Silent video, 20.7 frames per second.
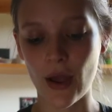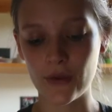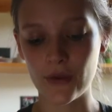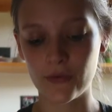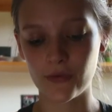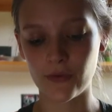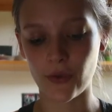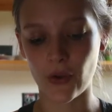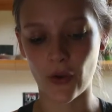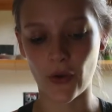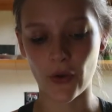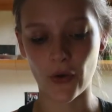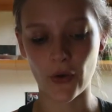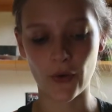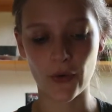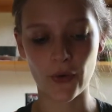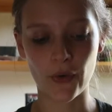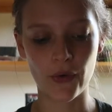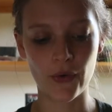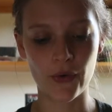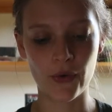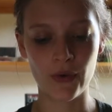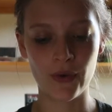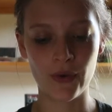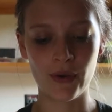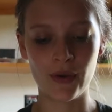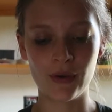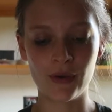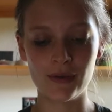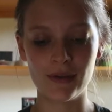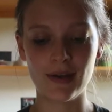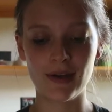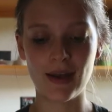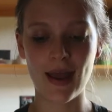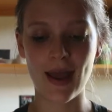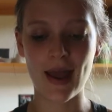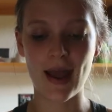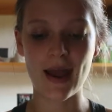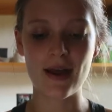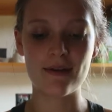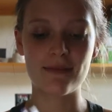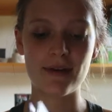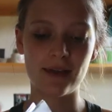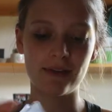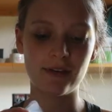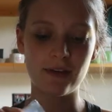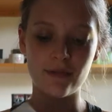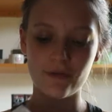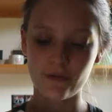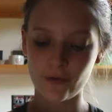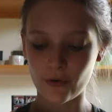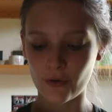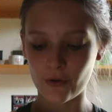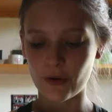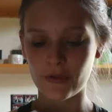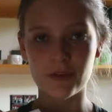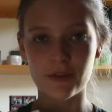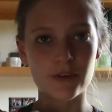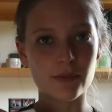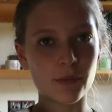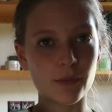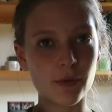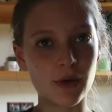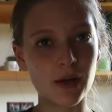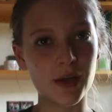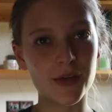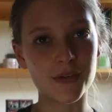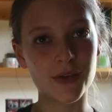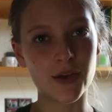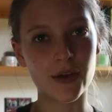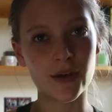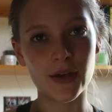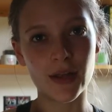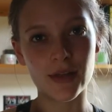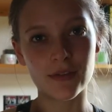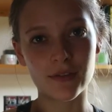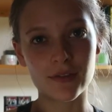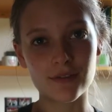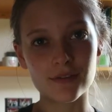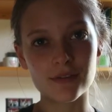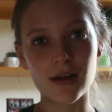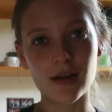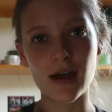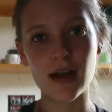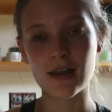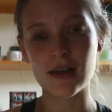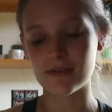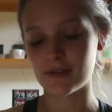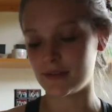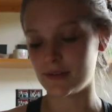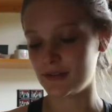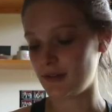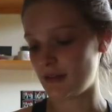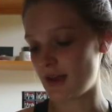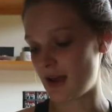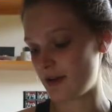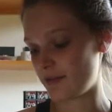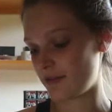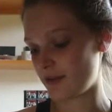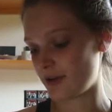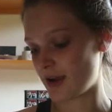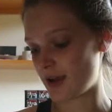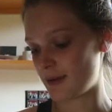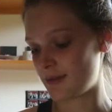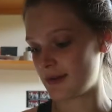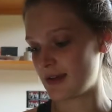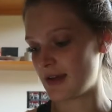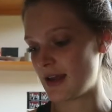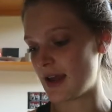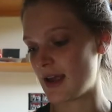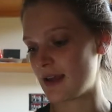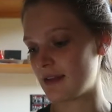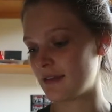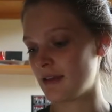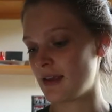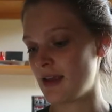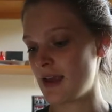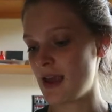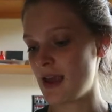So today I have SF4 and then tomorrow I'll start on SF5 and do that for a couple of days.